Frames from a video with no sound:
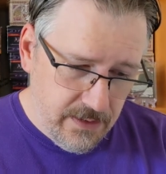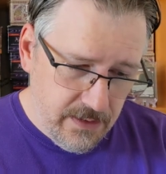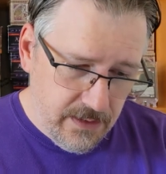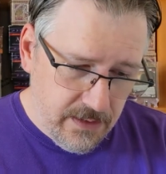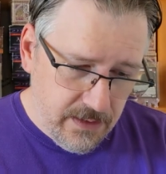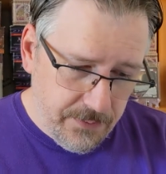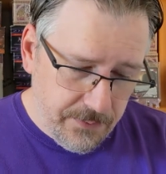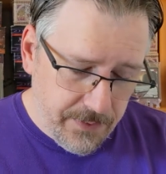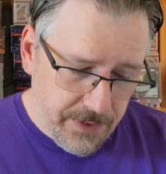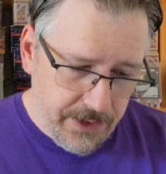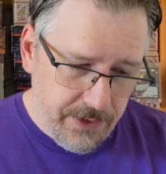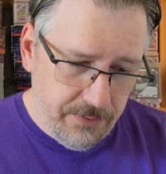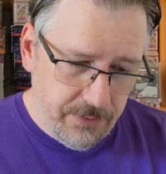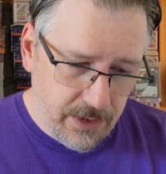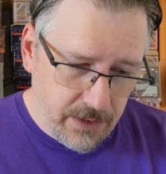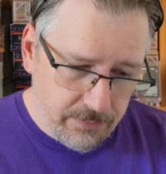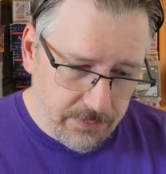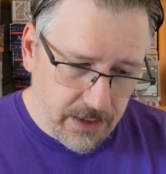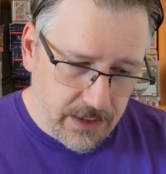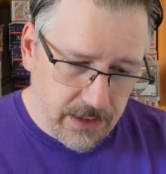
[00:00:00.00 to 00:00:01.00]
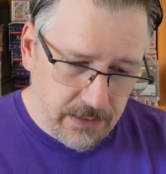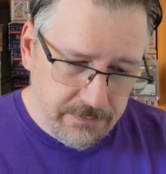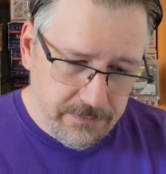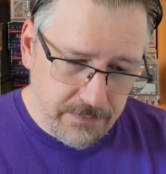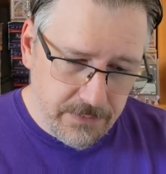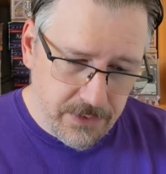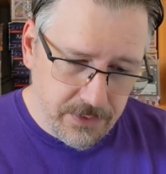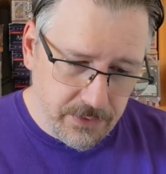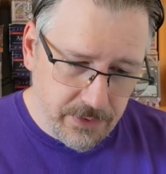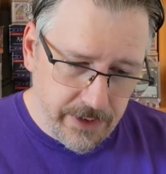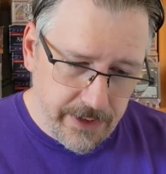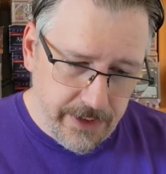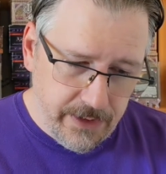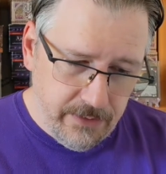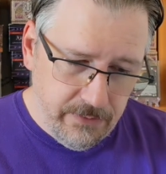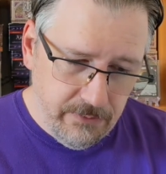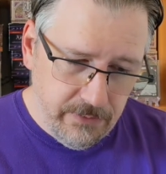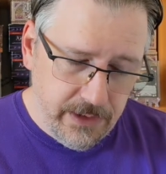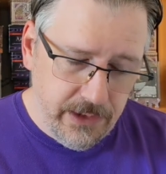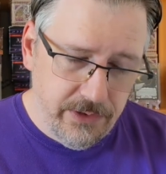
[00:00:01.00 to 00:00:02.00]
when you want to block from Dory,
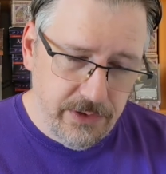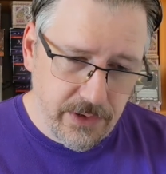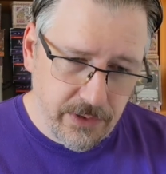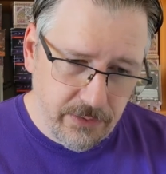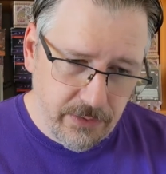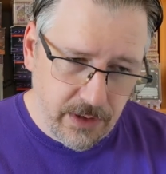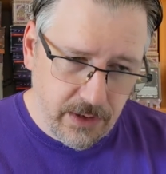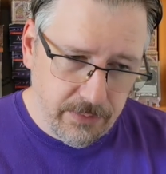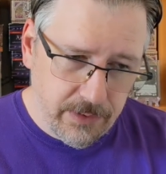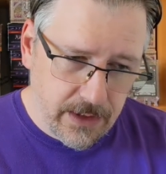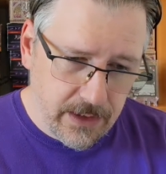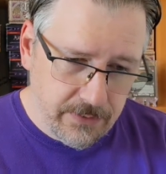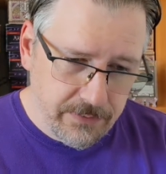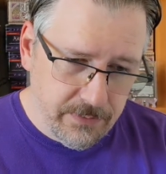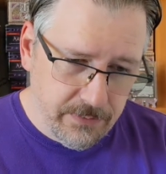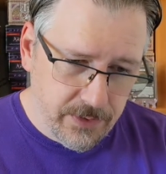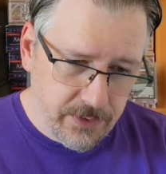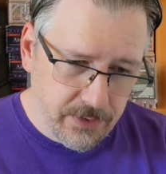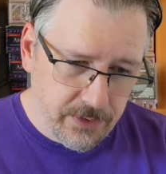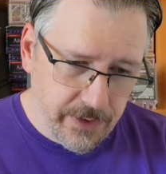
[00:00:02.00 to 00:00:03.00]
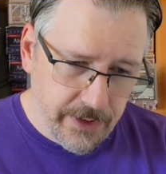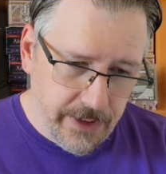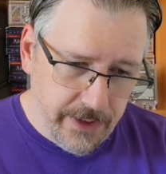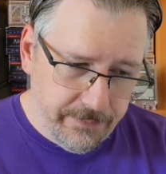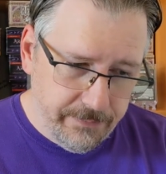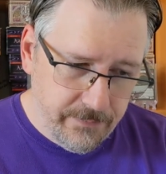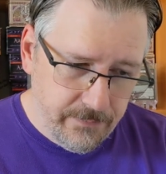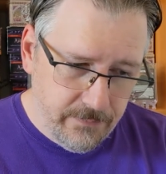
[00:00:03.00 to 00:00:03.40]
when you don't want to block from Dory.